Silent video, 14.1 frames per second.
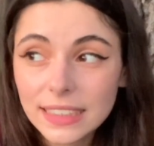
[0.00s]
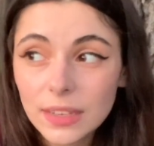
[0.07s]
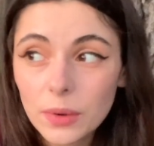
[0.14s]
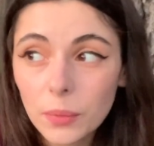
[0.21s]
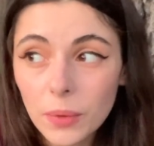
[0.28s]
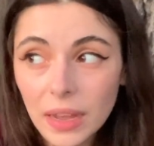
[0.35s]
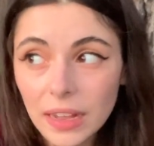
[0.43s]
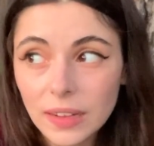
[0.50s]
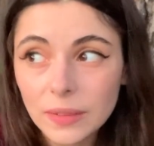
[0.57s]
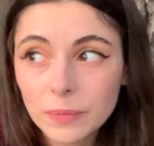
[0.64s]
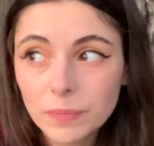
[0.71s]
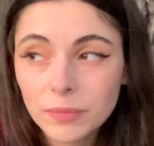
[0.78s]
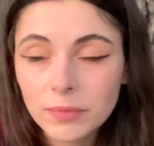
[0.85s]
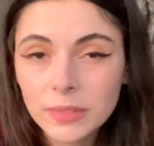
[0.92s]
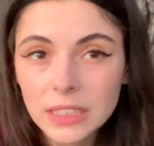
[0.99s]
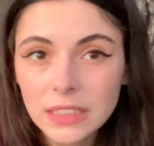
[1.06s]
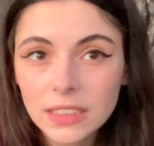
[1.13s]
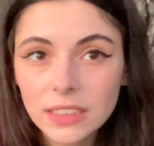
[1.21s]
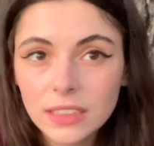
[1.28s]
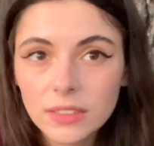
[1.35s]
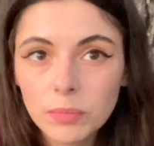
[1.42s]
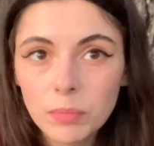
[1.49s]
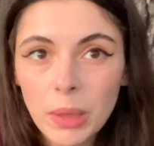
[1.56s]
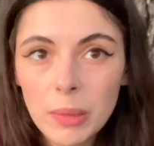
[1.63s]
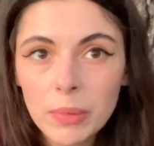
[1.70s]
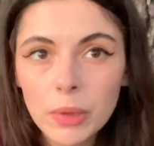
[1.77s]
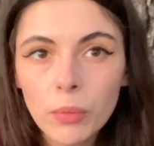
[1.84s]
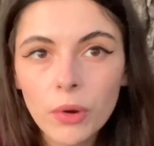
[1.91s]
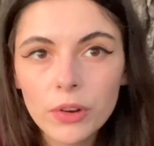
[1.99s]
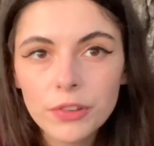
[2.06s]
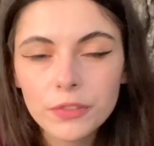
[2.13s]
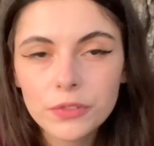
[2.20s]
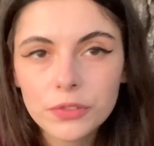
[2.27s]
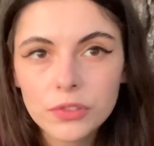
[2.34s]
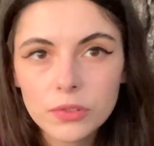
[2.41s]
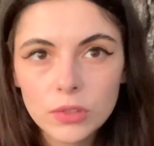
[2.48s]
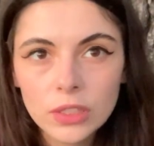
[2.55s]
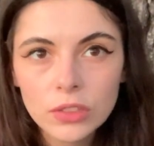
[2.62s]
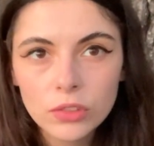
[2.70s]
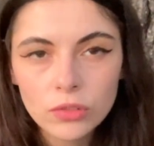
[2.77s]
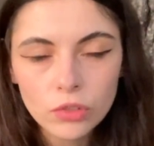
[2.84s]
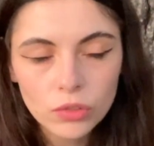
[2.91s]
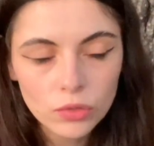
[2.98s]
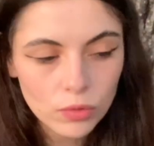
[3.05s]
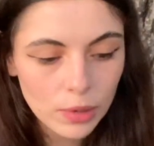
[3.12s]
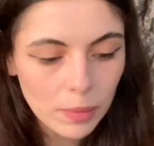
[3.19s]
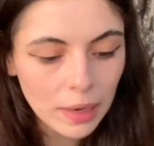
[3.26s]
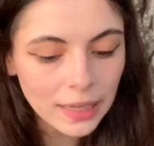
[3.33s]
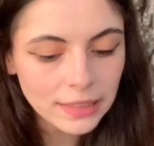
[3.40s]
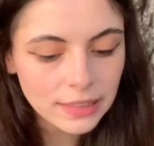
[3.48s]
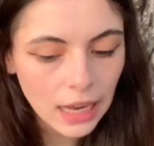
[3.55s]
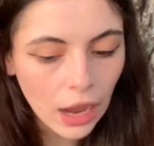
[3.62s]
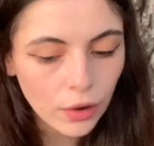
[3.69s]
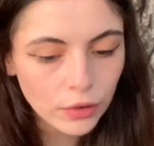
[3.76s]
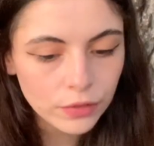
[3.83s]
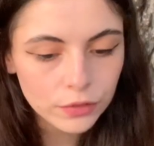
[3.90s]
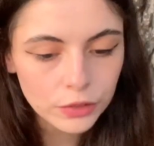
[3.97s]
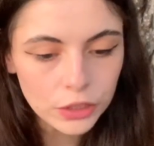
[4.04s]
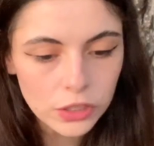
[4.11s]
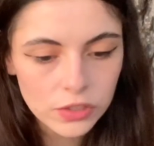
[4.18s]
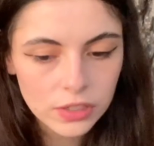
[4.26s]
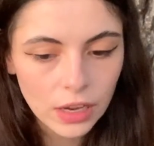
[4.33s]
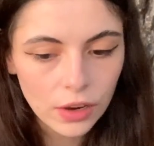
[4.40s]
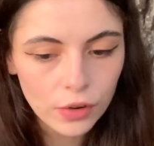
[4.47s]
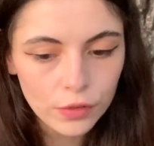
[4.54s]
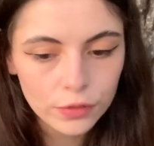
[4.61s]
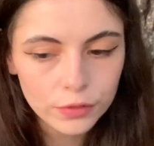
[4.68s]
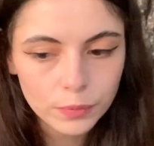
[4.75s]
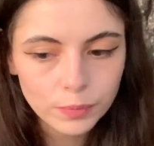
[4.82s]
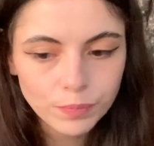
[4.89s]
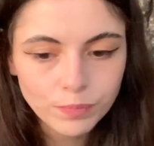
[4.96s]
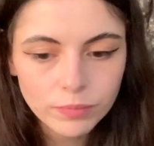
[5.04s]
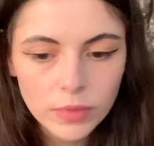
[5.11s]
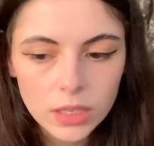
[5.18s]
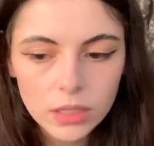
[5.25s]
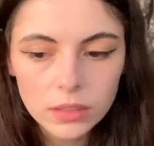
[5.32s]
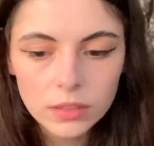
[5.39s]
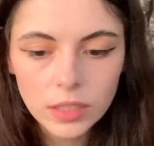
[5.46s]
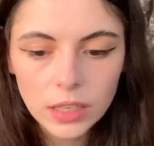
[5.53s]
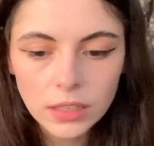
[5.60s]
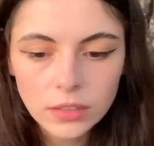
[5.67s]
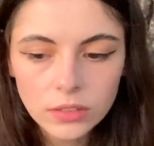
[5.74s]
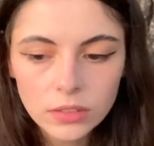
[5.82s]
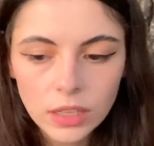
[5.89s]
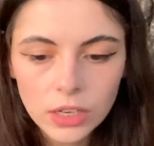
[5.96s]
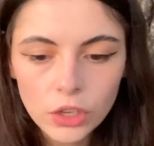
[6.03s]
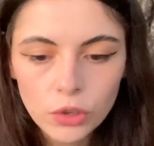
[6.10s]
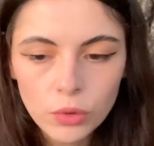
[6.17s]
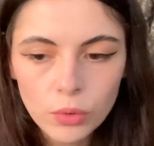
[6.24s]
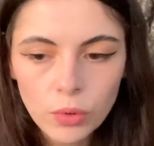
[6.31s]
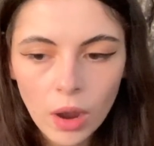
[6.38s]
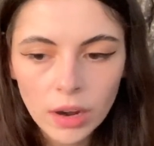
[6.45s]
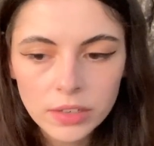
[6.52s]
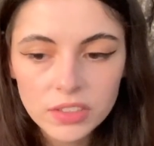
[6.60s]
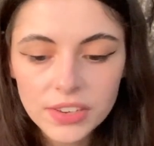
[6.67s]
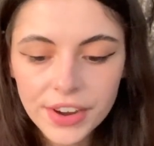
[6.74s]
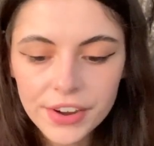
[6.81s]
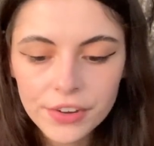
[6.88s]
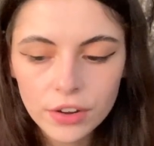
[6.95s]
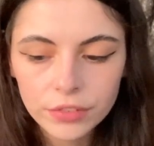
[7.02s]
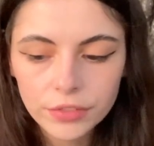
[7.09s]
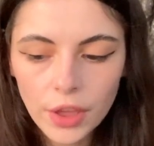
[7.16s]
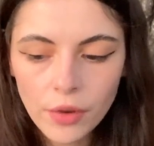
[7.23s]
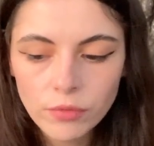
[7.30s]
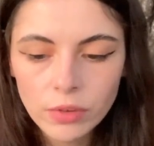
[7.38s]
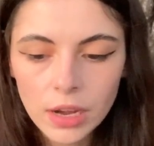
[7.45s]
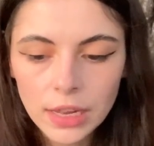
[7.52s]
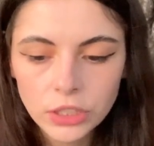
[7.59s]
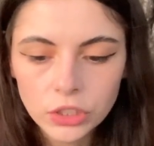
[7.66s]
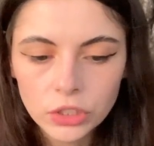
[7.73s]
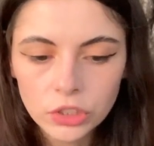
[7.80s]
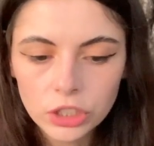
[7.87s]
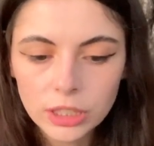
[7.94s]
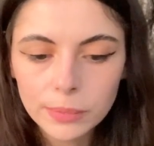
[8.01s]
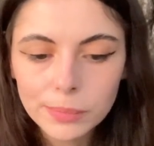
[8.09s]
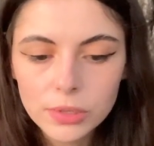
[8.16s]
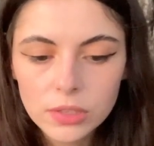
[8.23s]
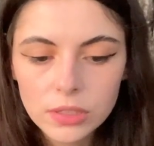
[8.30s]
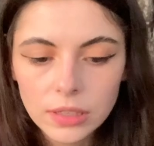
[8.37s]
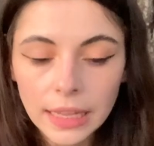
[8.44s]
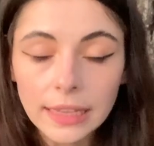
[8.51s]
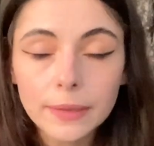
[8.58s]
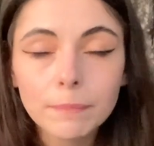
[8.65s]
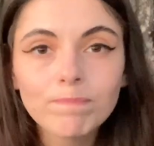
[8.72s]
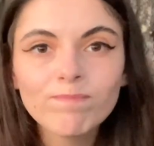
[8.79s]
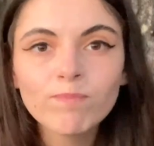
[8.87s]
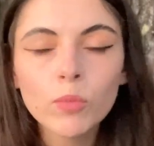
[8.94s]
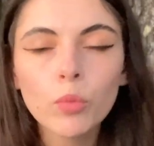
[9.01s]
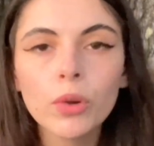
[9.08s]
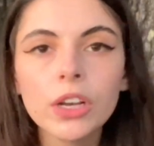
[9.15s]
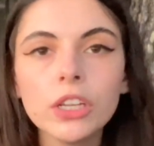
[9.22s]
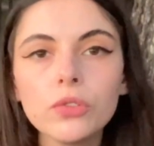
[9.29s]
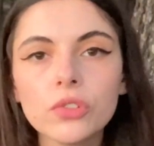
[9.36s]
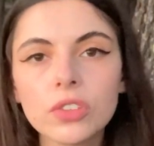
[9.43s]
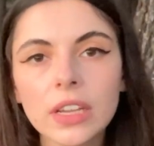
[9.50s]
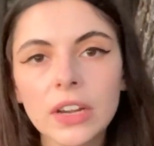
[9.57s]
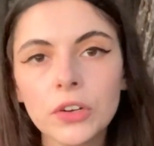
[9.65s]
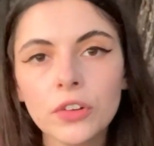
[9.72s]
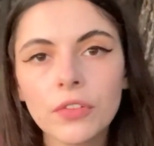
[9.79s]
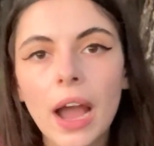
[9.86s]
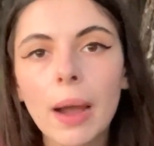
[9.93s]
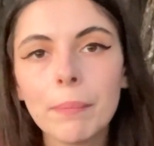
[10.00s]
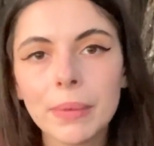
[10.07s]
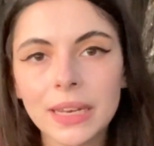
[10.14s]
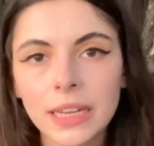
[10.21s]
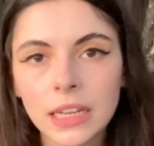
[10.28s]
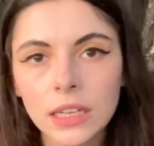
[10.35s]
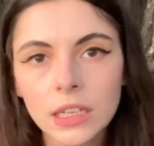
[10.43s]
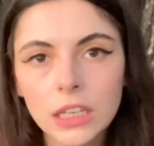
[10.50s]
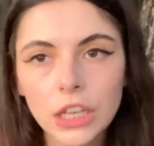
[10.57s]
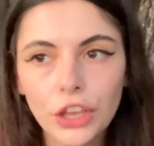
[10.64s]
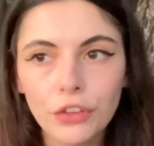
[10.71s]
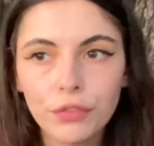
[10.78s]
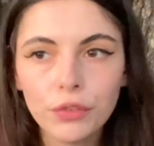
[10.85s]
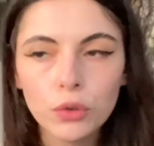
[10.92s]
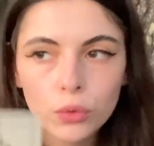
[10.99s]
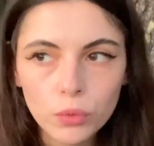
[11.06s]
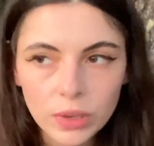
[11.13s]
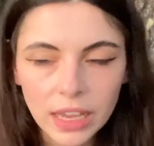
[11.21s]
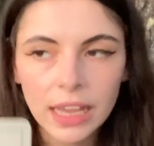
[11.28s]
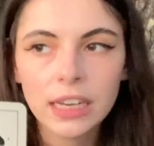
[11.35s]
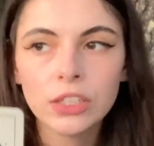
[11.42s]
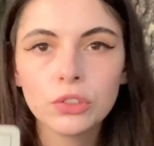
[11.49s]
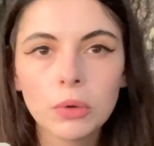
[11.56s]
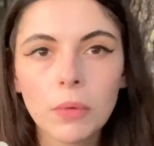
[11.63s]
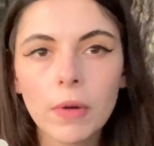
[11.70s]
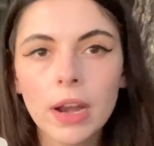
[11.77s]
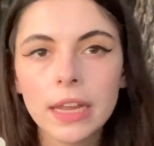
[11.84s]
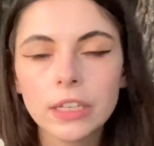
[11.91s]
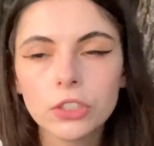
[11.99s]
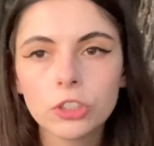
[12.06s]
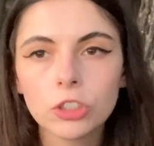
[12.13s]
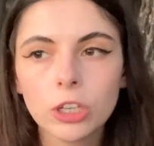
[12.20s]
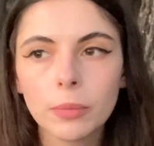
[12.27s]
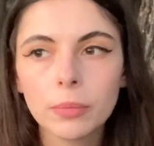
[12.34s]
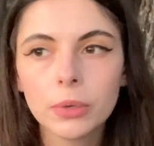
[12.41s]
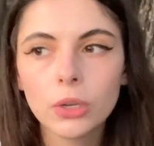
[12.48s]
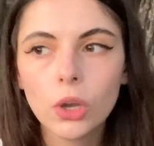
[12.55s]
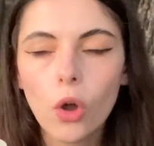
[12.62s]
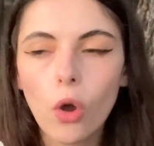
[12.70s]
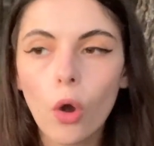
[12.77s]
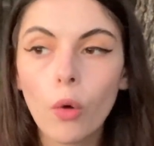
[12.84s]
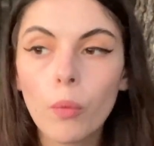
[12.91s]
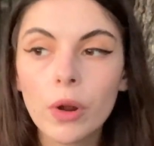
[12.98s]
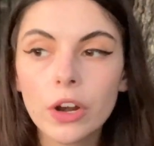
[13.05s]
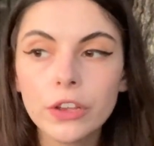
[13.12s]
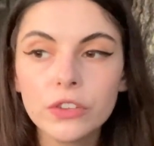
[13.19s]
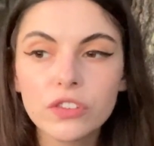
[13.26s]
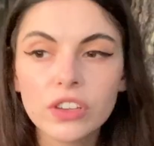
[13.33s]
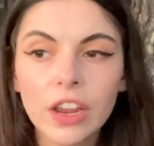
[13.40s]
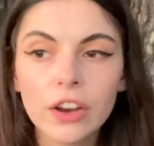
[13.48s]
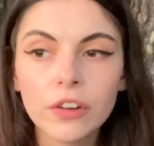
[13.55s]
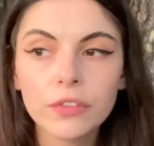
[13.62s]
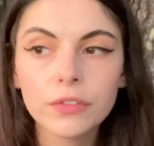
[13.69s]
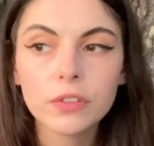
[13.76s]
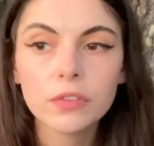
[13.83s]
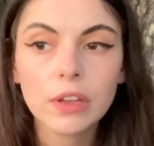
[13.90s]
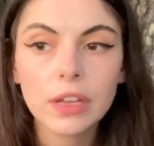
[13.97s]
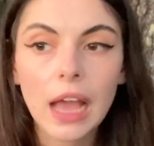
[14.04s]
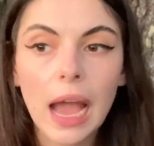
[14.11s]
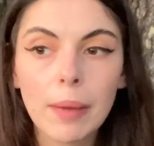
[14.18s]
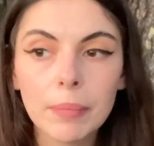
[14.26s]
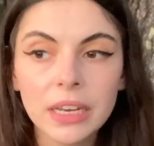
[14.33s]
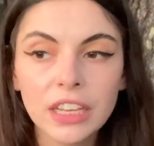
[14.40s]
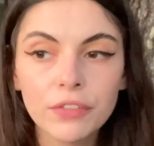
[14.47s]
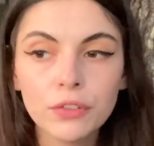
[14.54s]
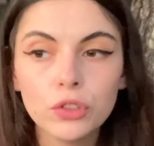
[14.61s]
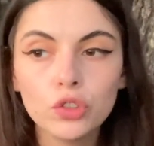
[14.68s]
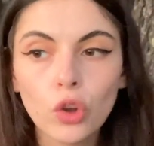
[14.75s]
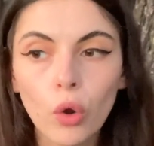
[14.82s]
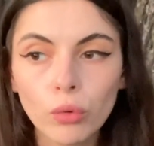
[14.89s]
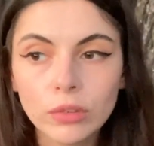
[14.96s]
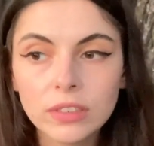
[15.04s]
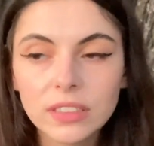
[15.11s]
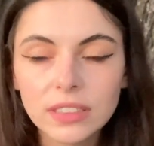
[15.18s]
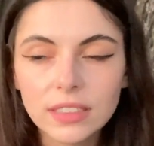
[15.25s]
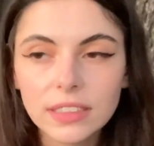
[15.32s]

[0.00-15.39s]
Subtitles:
Well, maybe worth scribbling down for yourself things that you are scared of in relationships. Like, what are you scared of happening if you get into a relationship? Or what are you scared of happening if you don't?